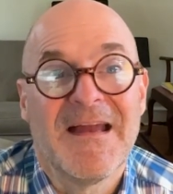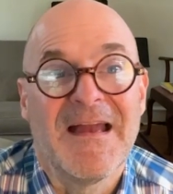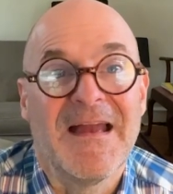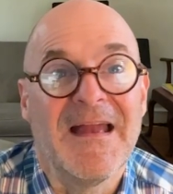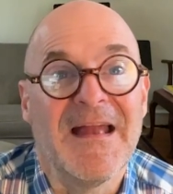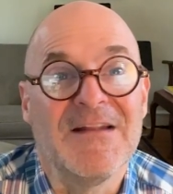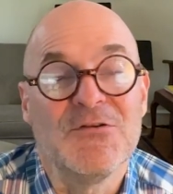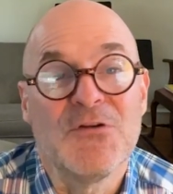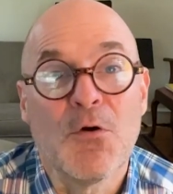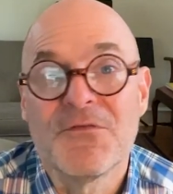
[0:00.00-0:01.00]
and
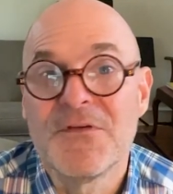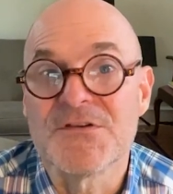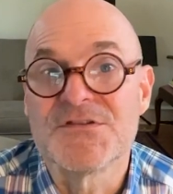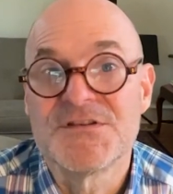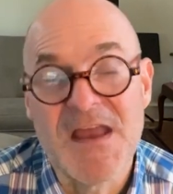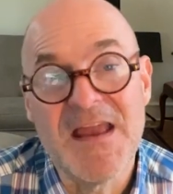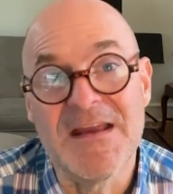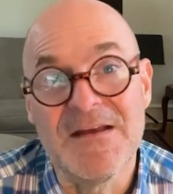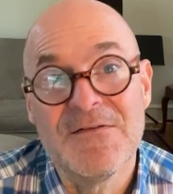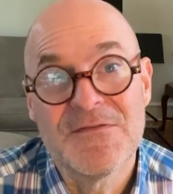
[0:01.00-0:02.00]
you don't feel
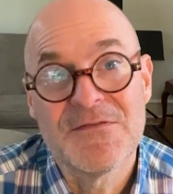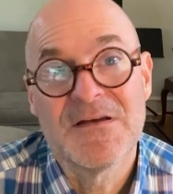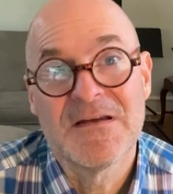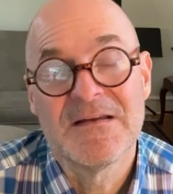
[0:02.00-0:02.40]
safe